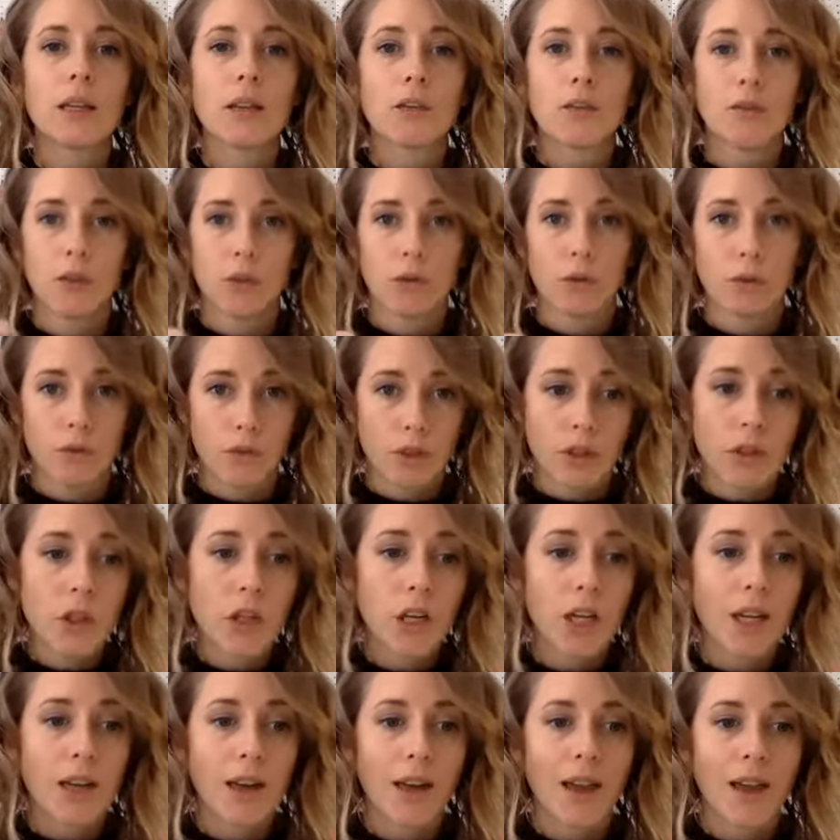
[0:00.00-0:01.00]
that you feel
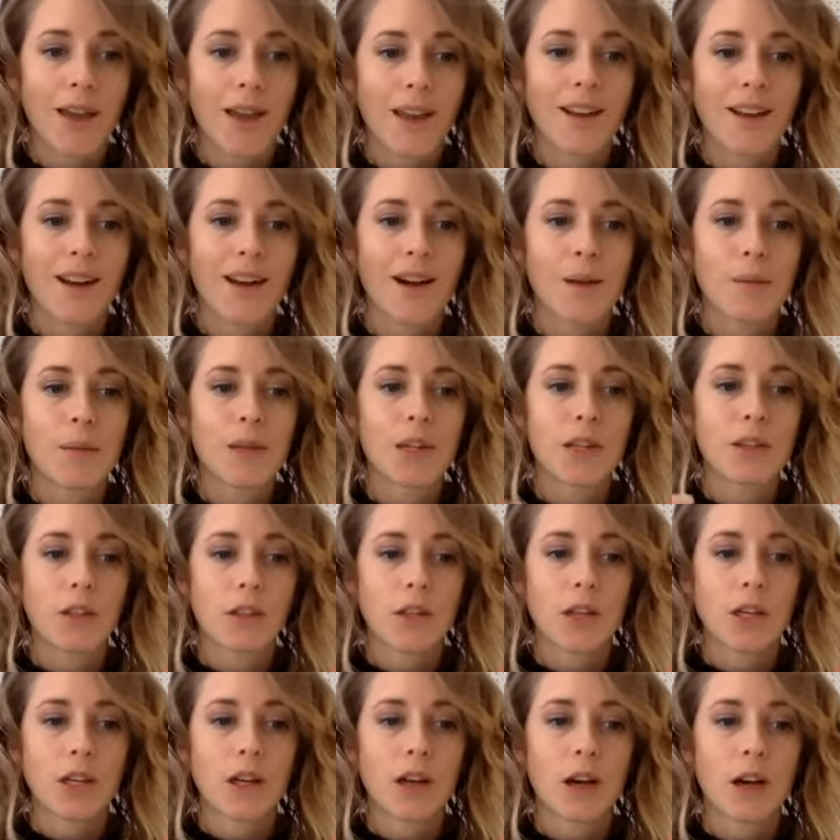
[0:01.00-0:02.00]
good in, that
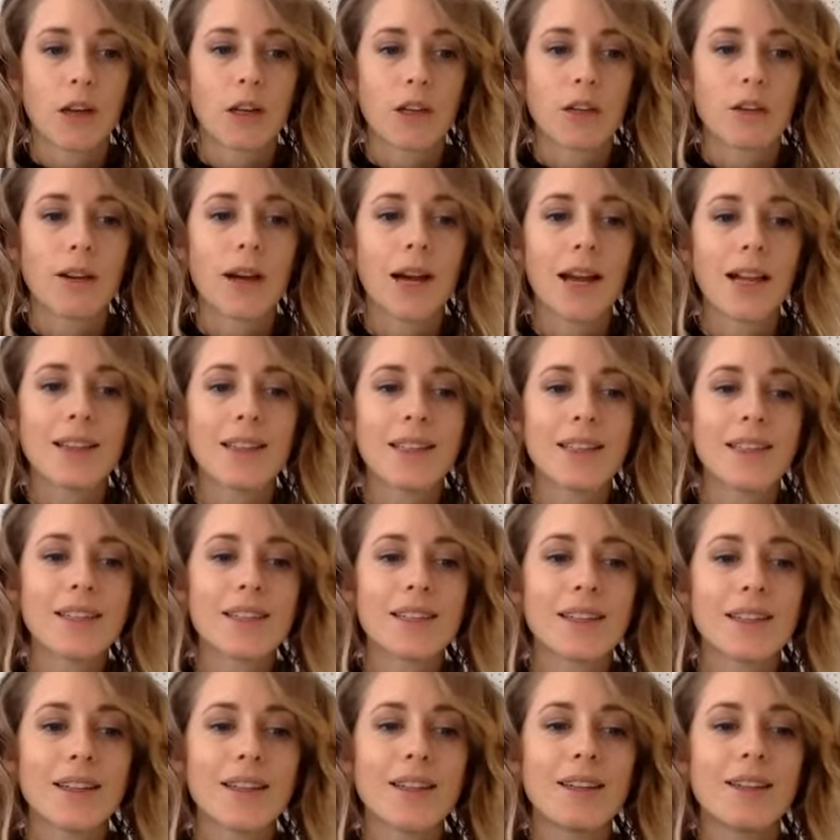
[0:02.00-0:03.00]
look good on you. Hi,
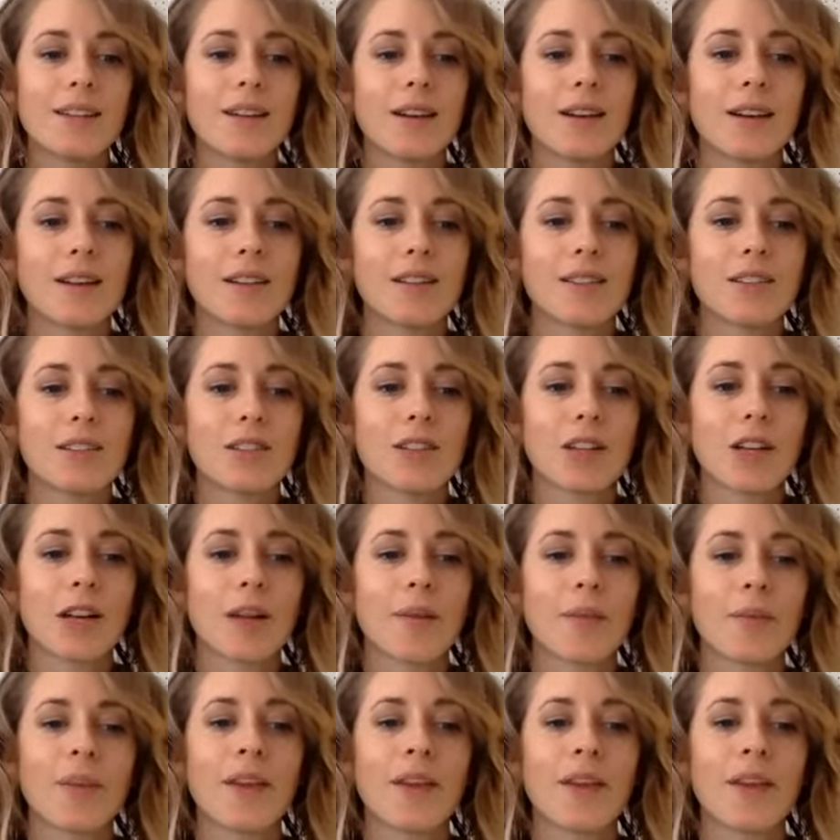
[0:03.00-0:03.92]
Lisa, on Instagram.